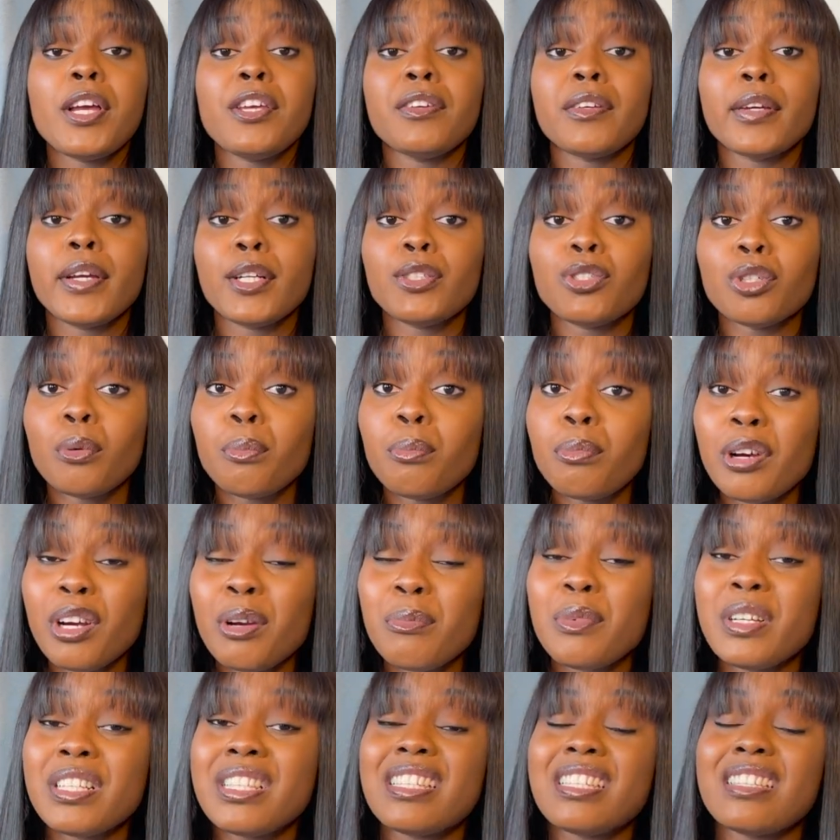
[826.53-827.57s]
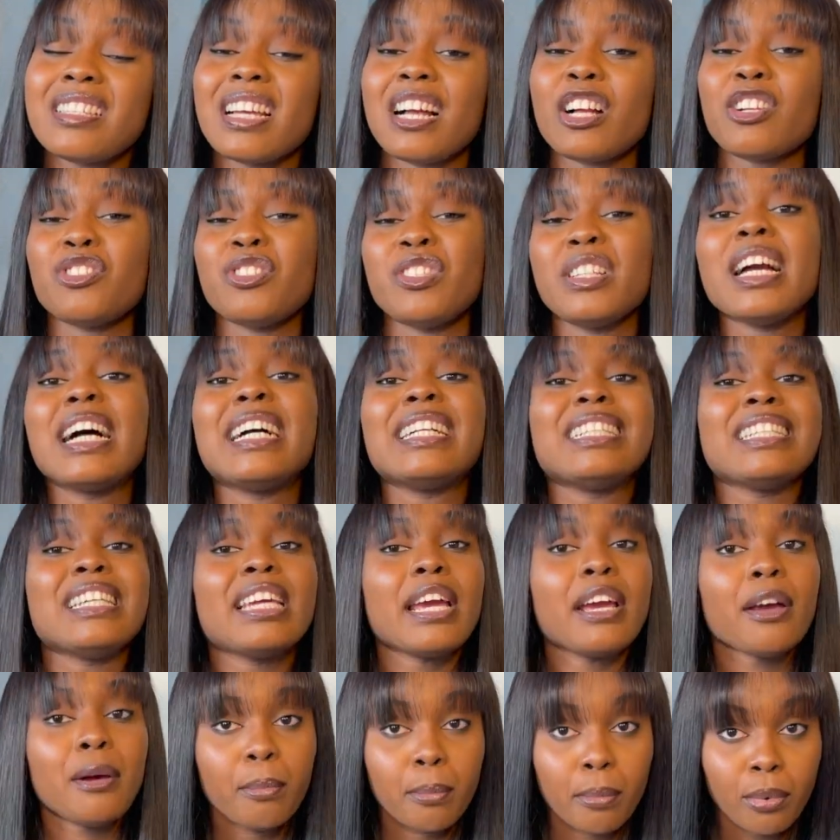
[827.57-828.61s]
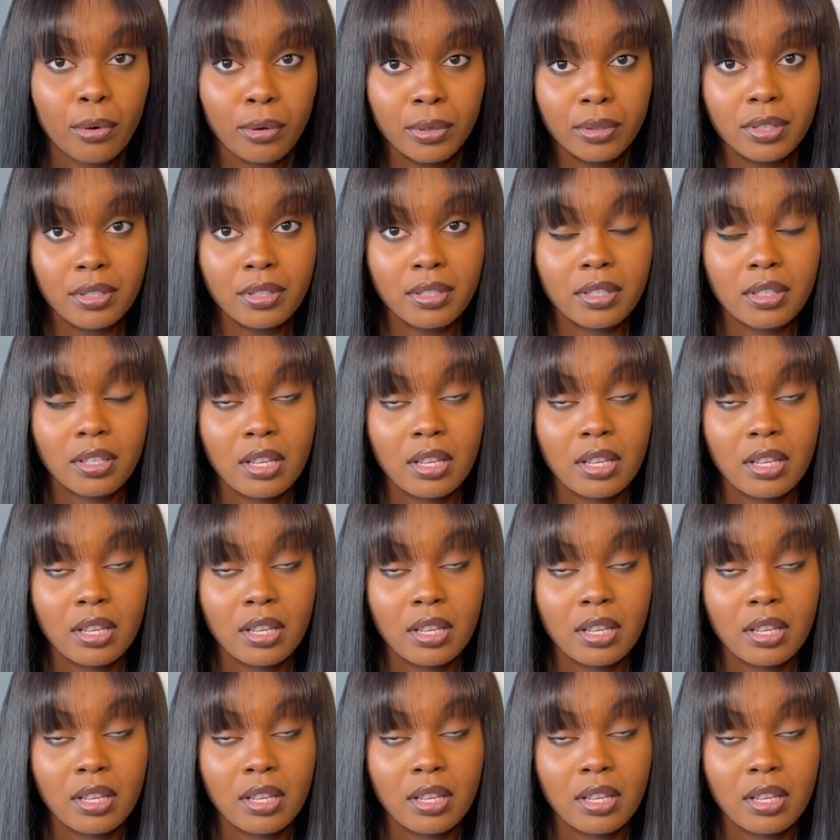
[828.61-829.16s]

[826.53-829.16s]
you get your permit is actually at the airport